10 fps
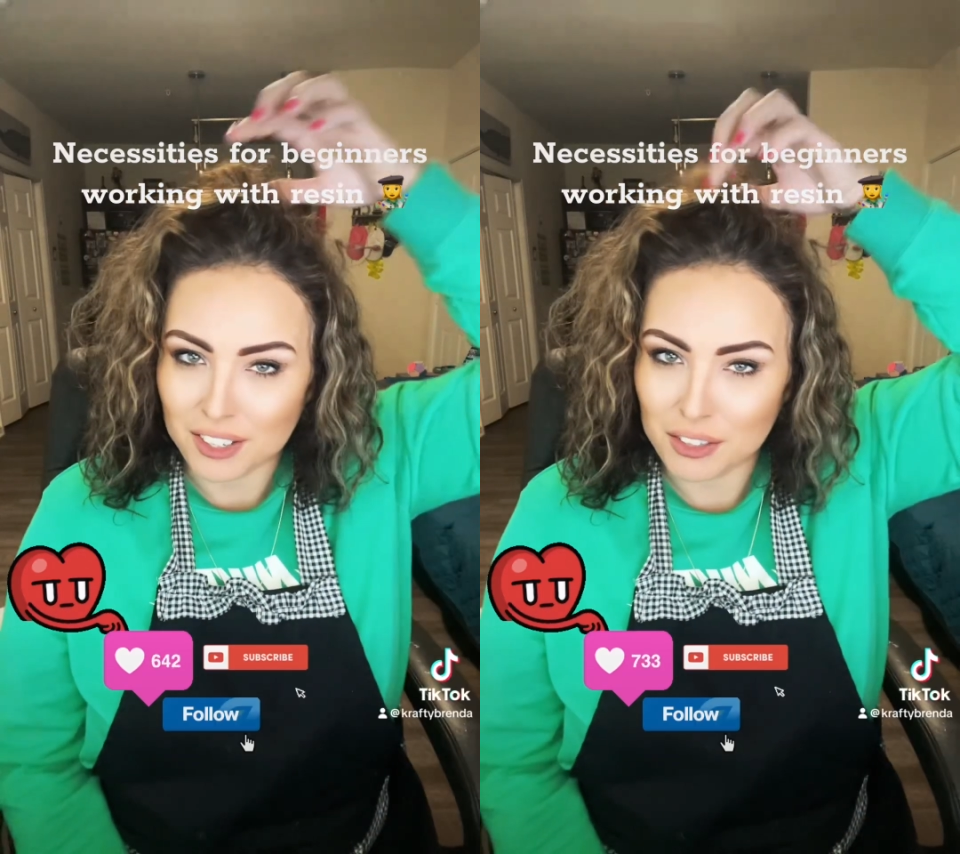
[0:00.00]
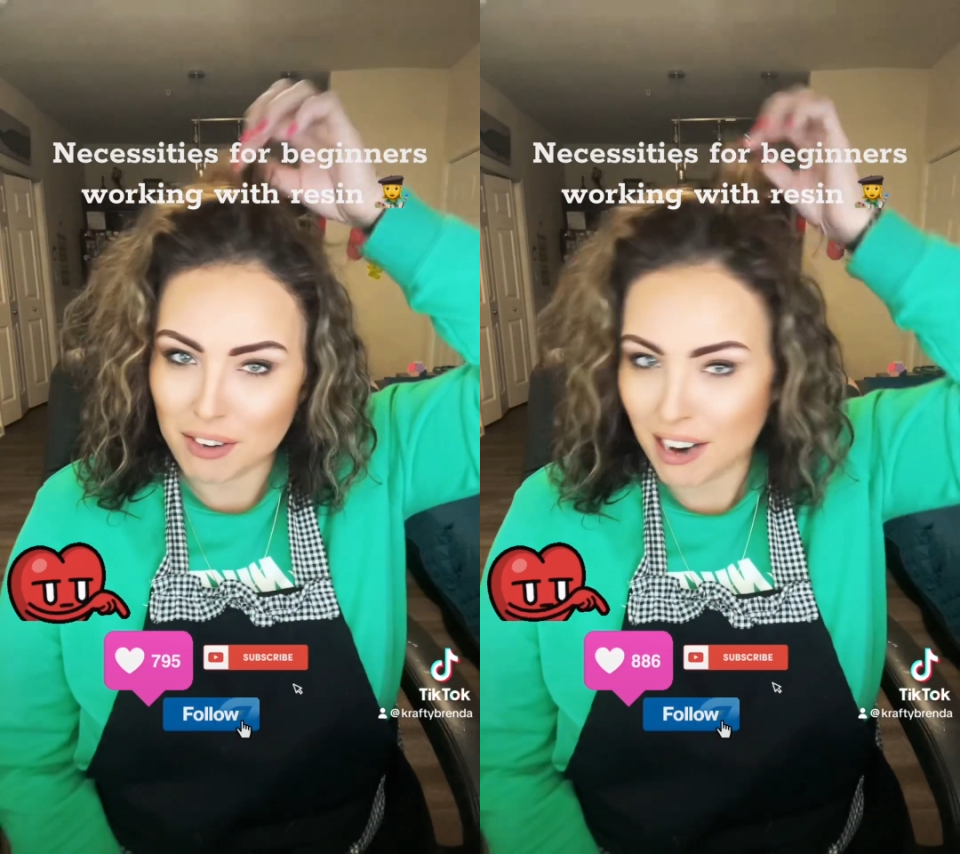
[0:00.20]

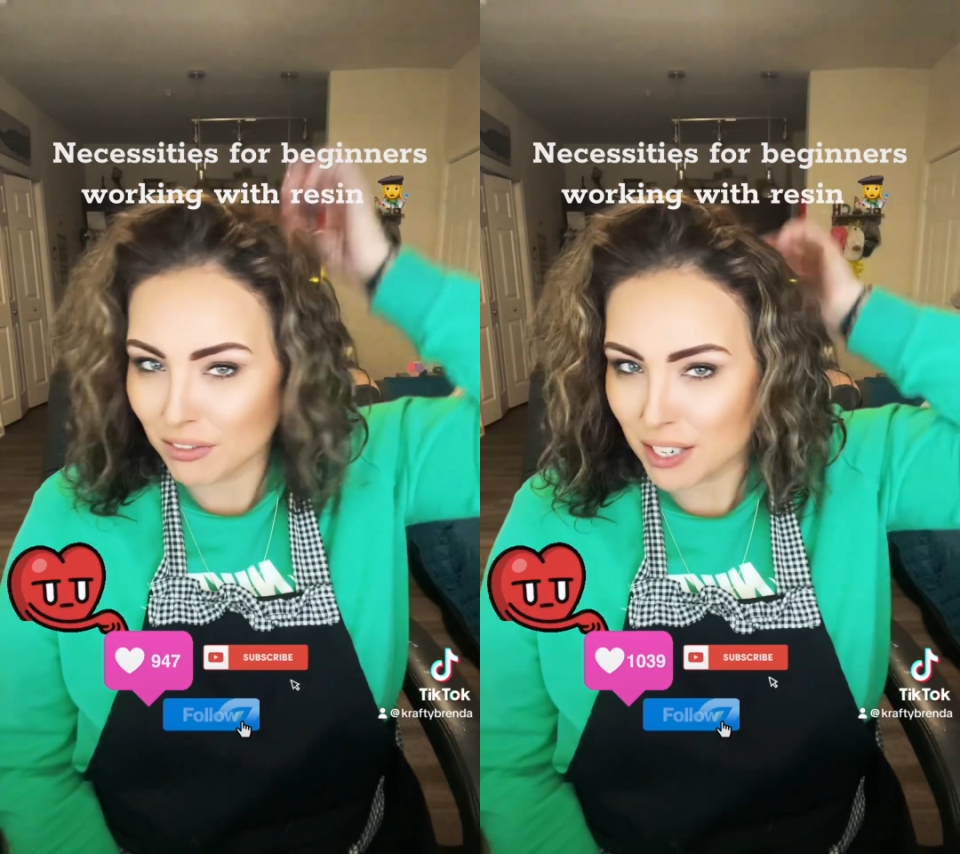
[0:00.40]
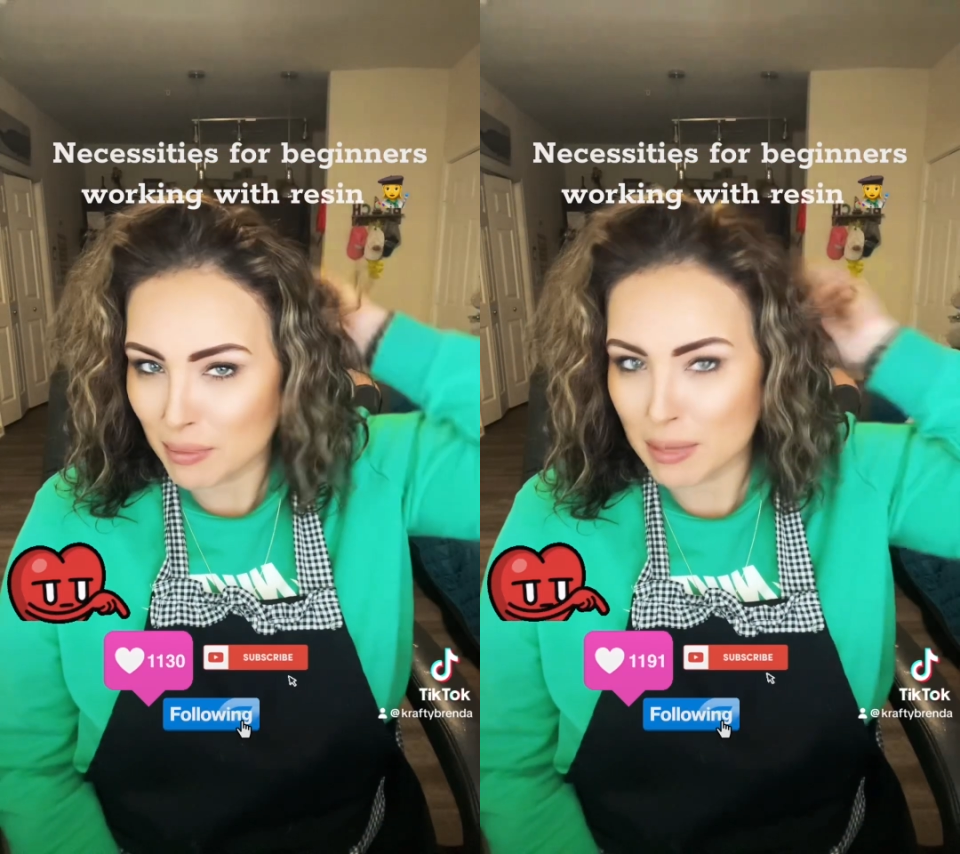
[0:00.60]

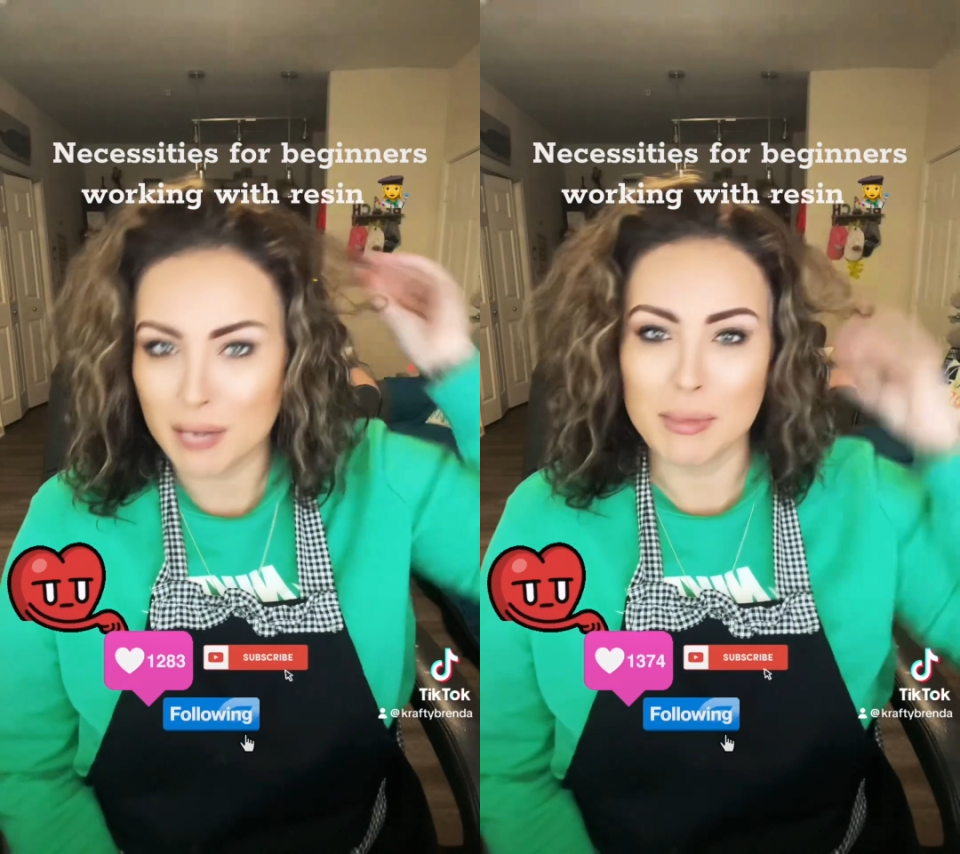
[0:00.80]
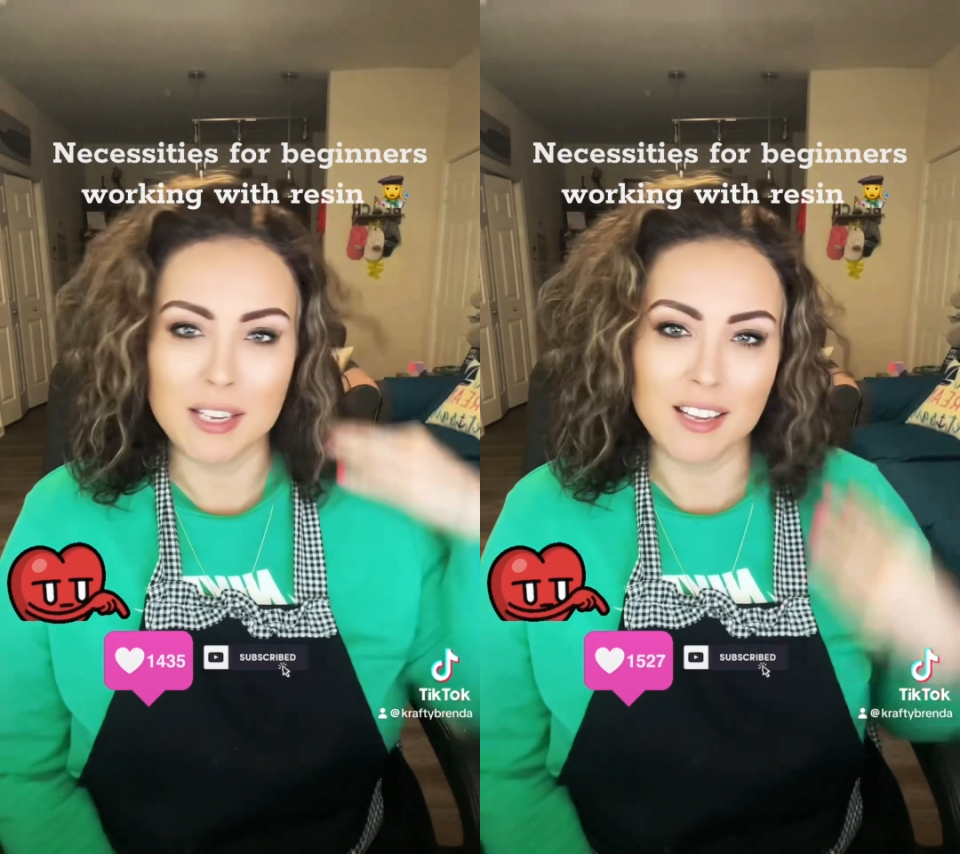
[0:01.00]
Crafty
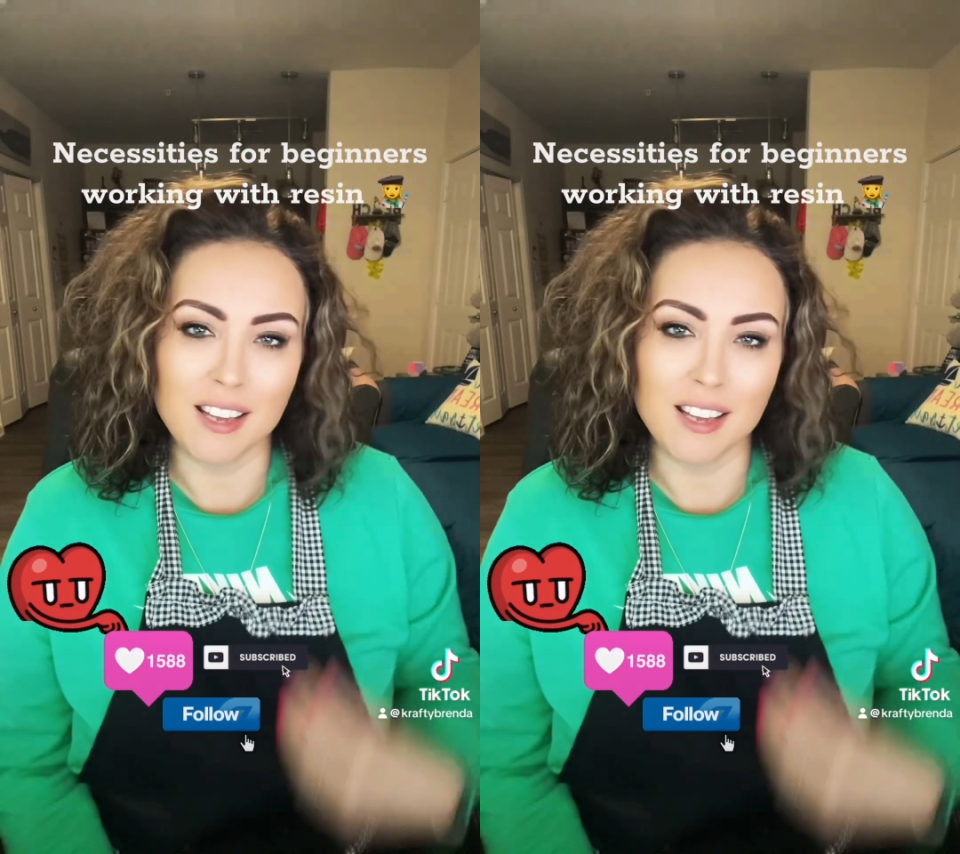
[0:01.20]
BB.